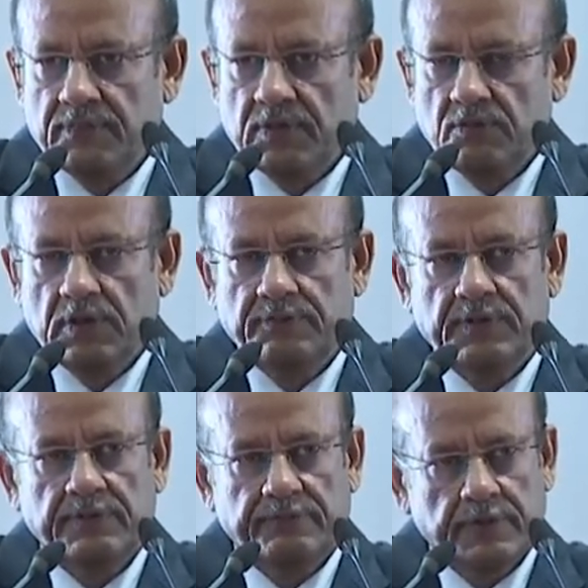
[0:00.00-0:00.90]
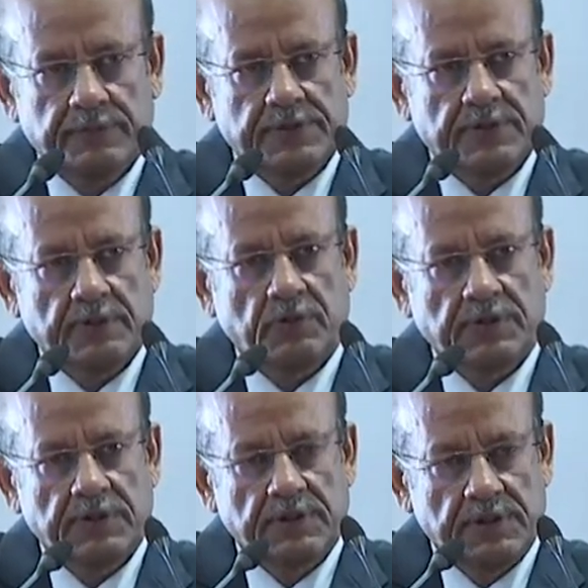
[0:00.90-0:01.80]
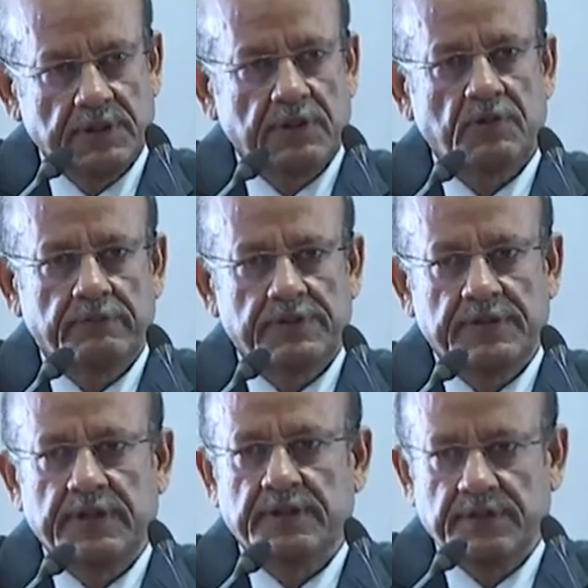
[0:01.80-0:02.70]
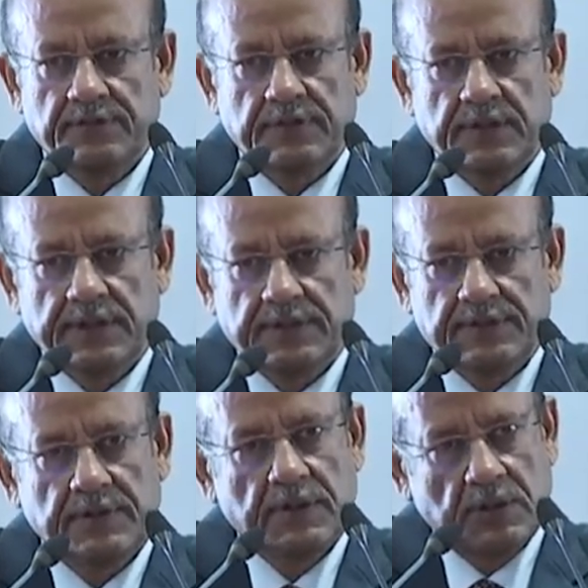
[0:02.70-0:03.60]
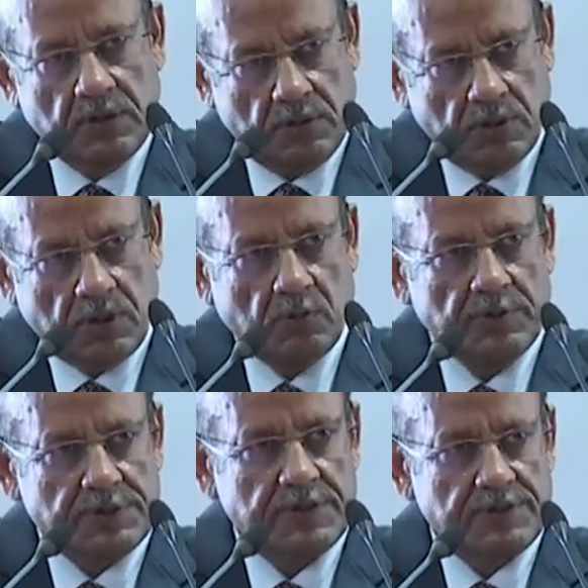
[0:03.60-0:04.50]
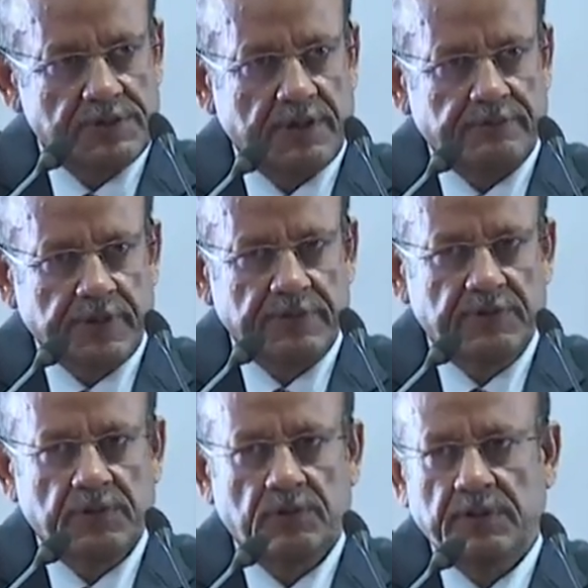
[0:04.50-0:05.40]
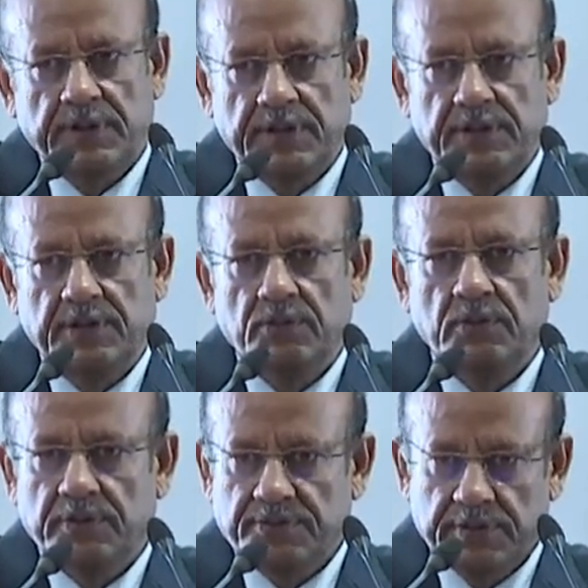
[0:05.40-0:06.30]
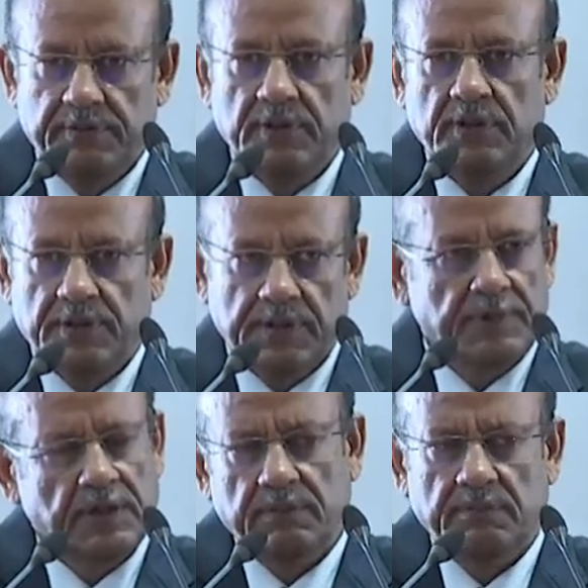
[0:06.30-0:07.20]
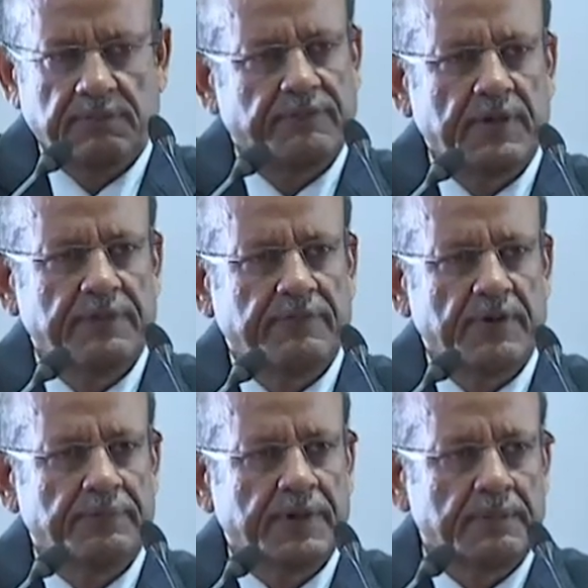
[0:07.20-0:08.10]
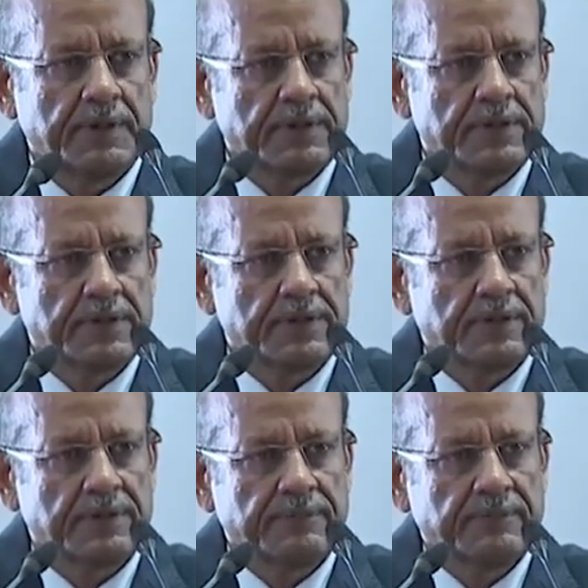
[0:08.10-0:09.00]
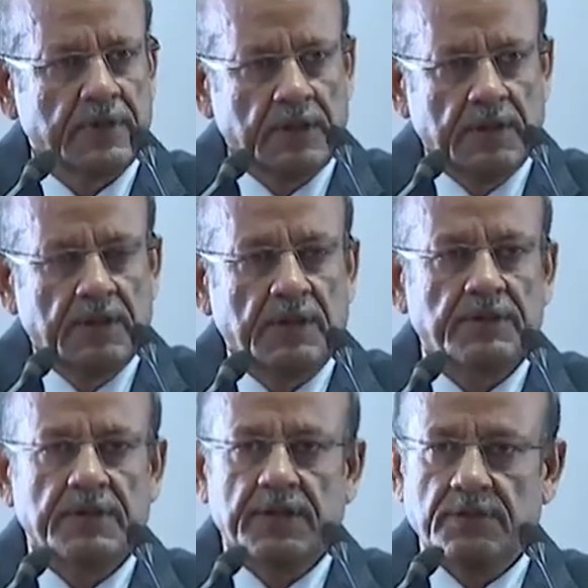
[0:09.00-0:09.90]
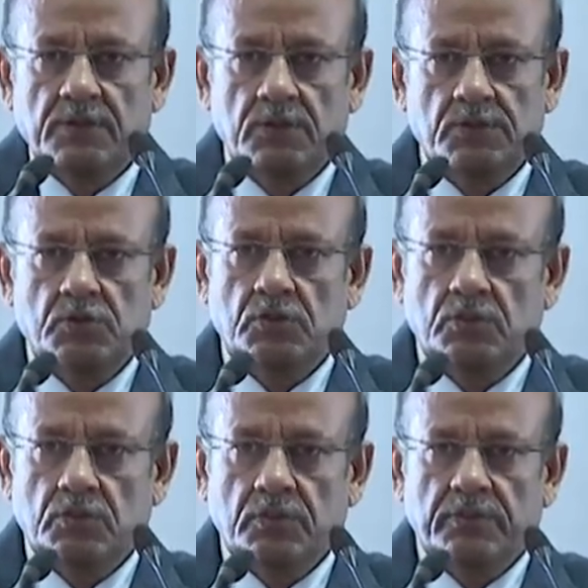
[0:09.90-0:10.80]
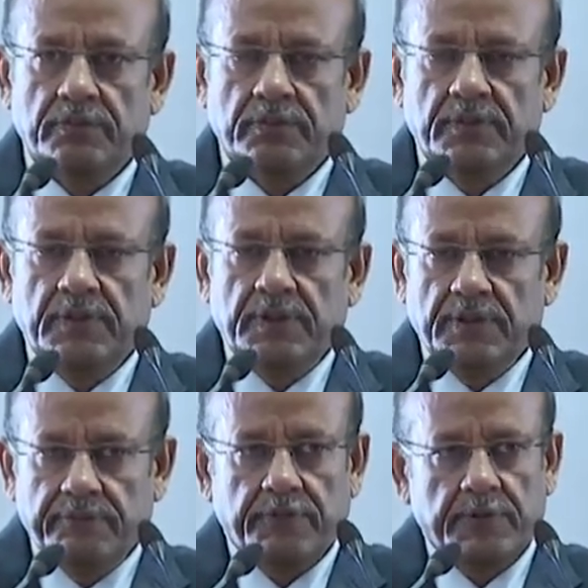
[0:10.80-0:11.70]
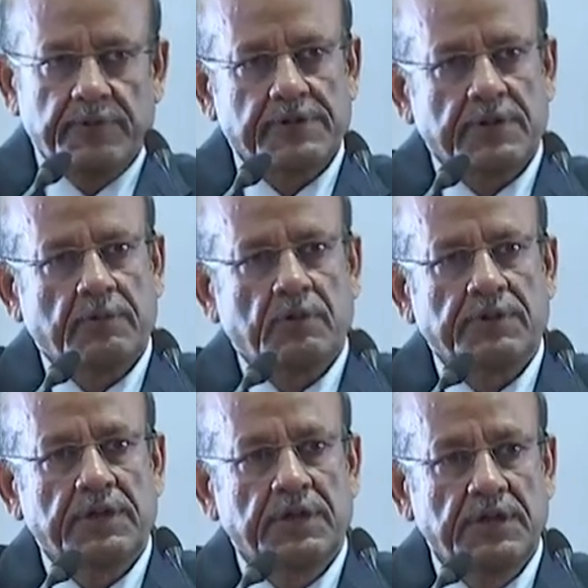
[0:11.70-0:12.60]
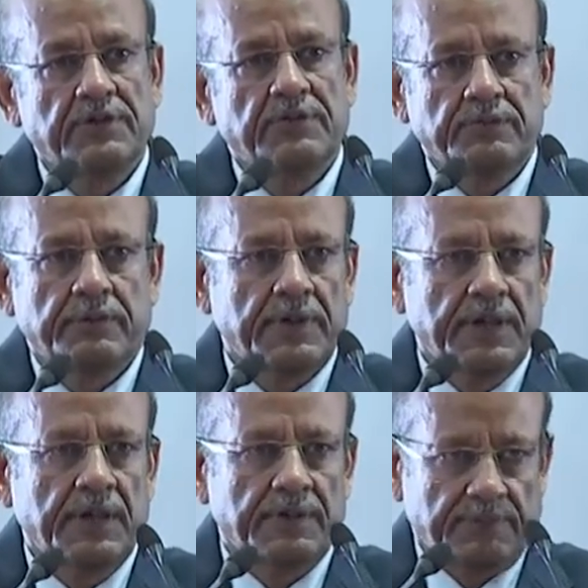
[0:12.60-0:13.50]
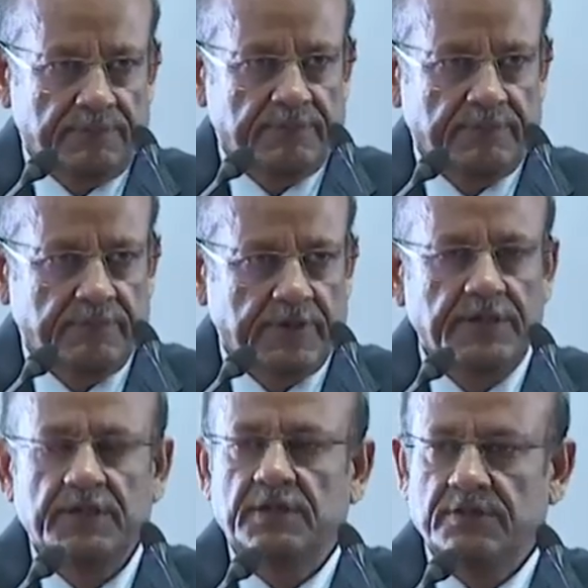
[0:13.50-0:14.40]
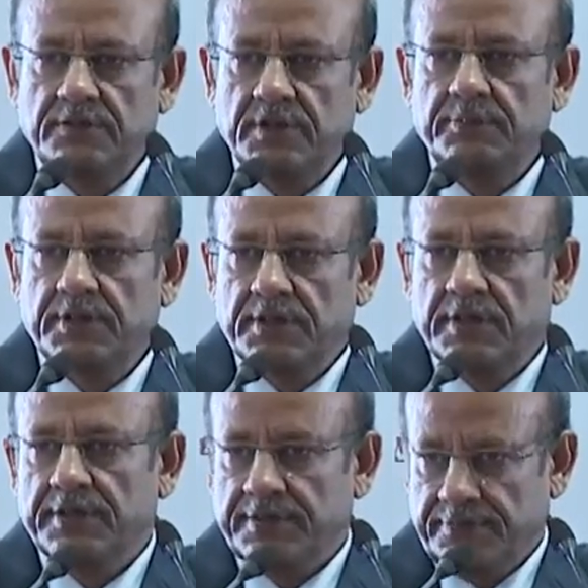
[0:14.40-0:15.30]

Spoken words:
You have the information about the year to which that case relates, or how much cases are 5-year-old, 10-year-old, civil, criminal, different parameters are there. And there is also information about the reasons for delay, why the cases are being delayed